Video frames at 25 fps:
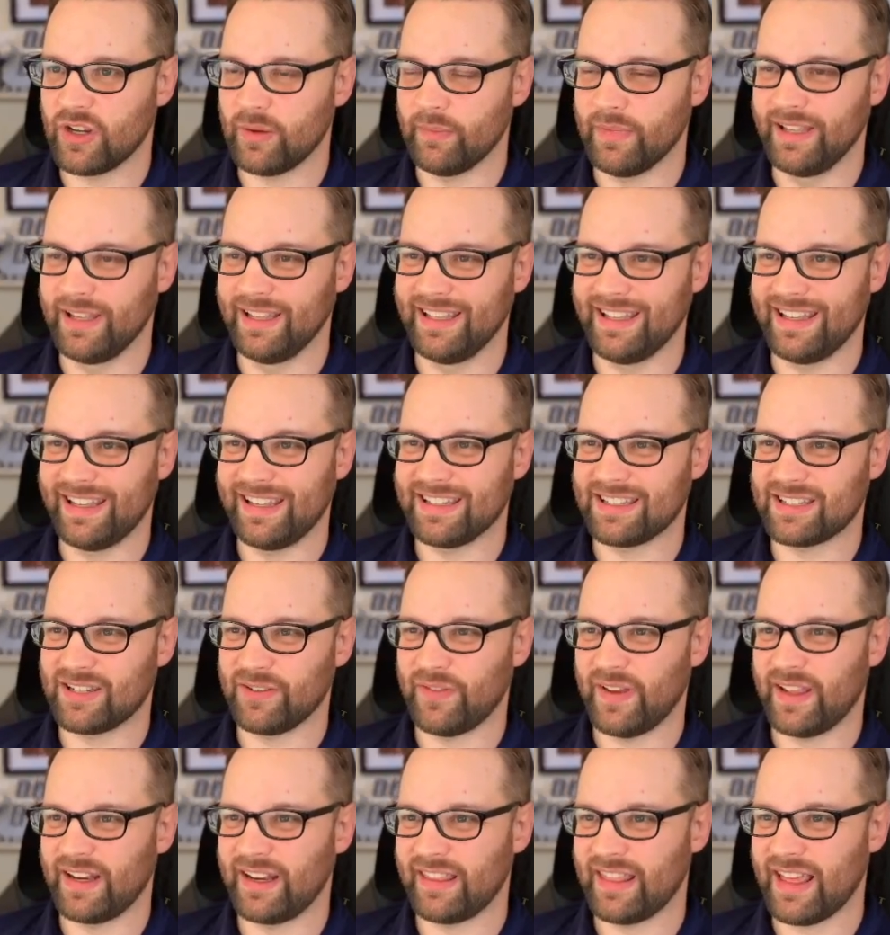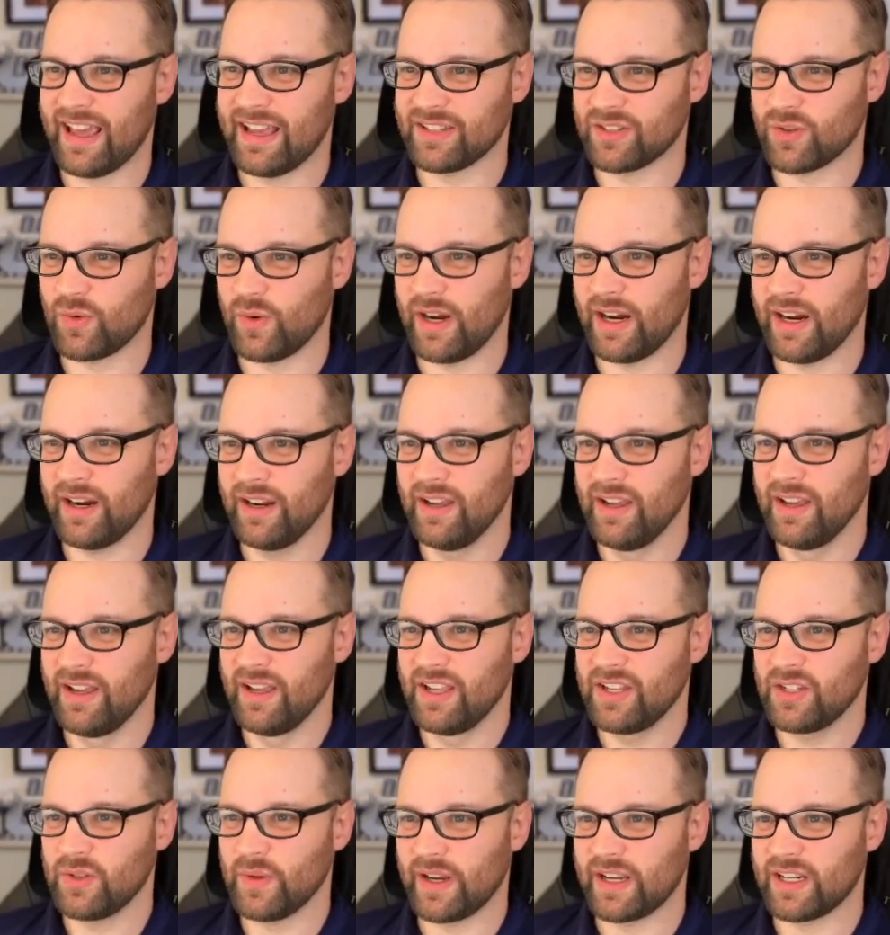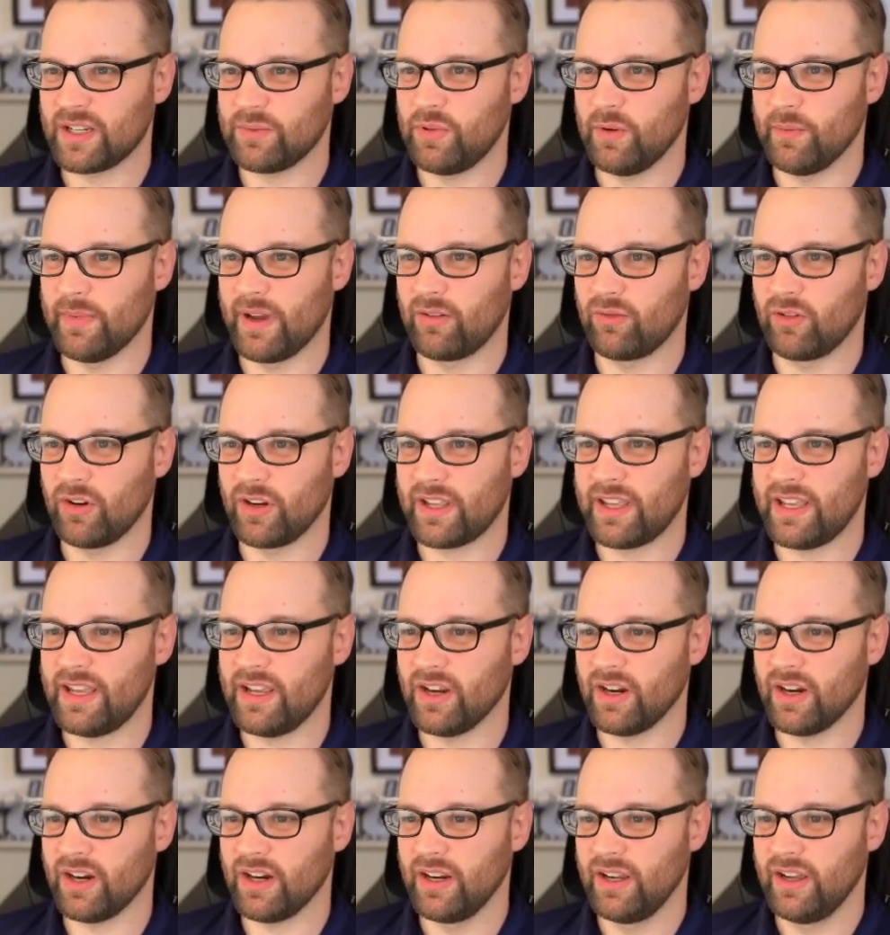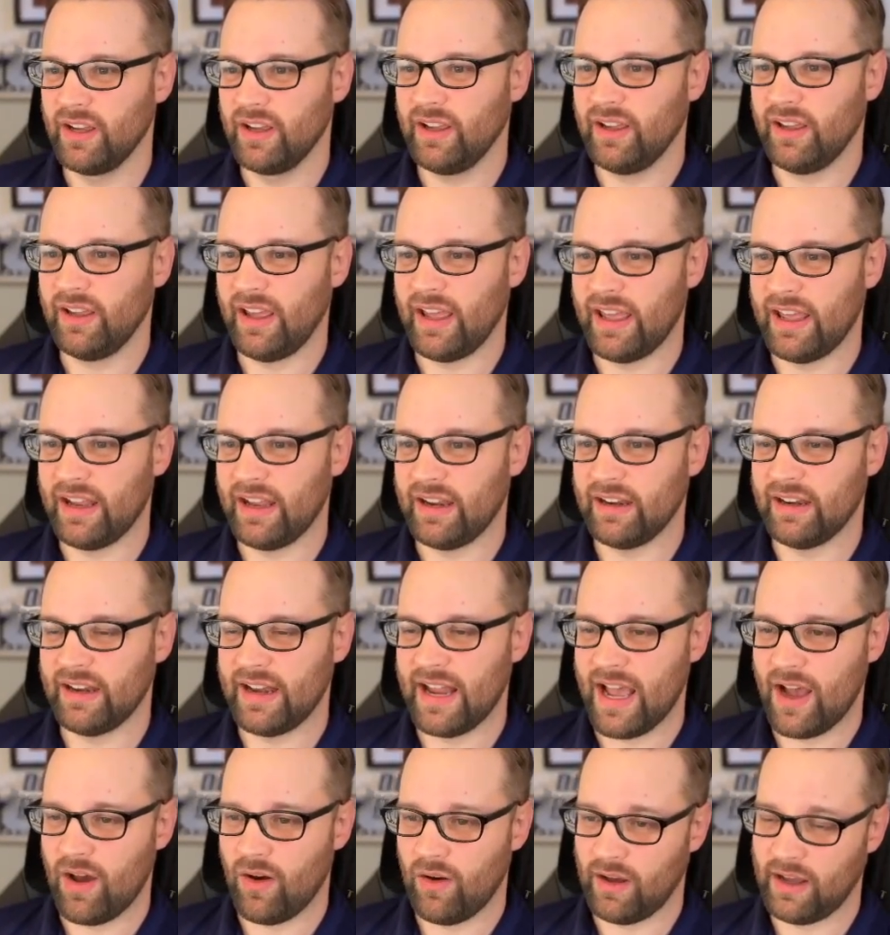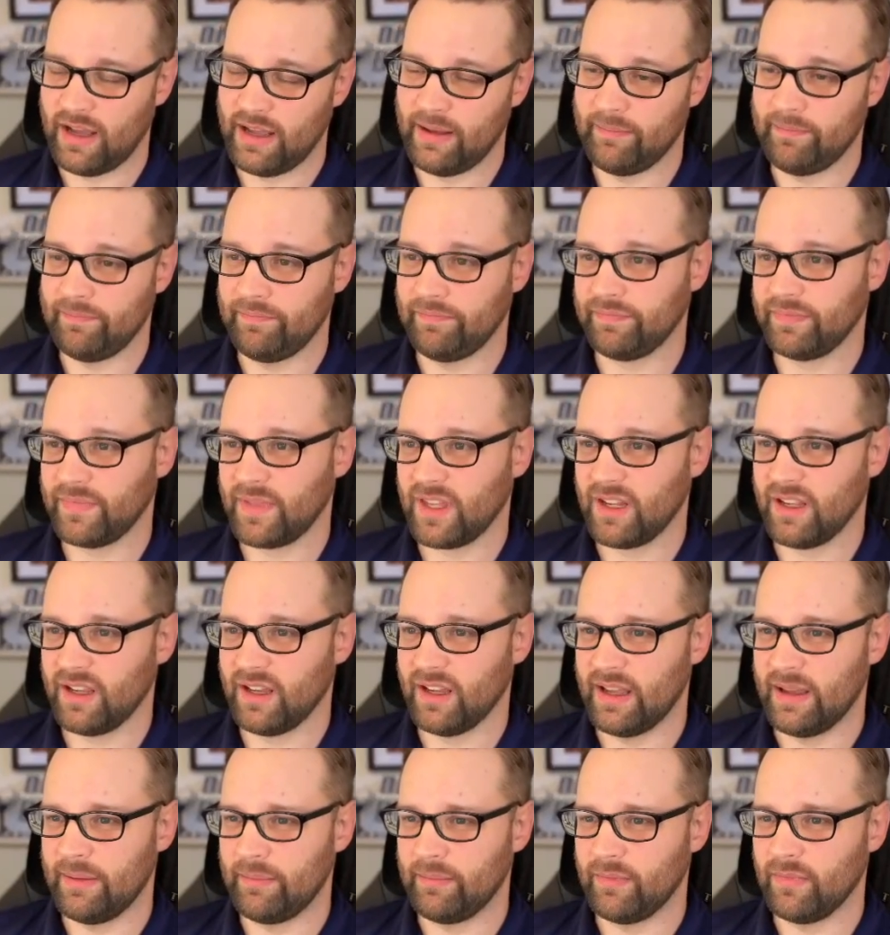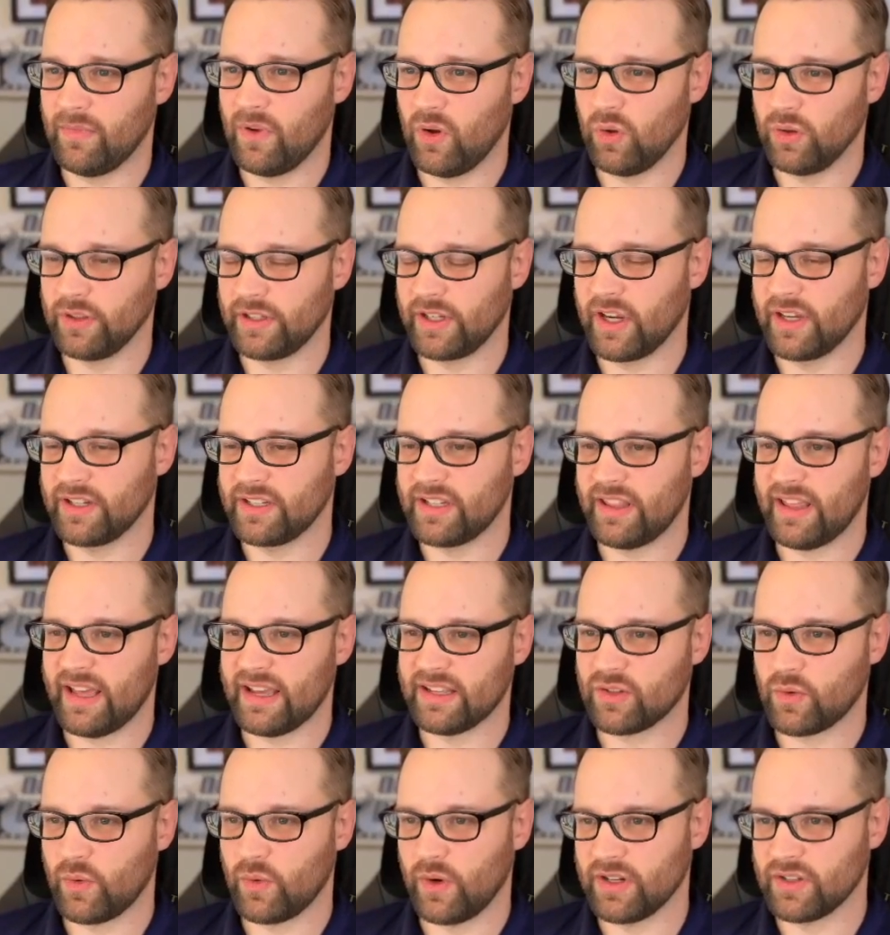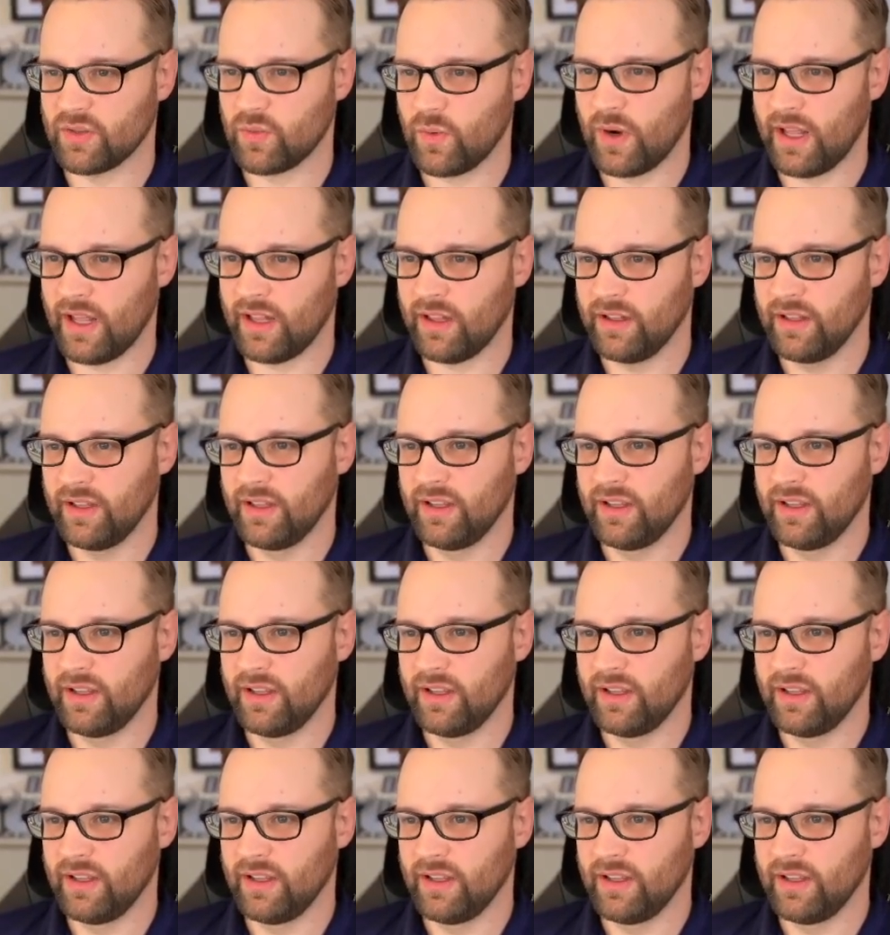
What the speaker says: is defending that square. So I got to put my rook here, and now I'm holding onto that square as well.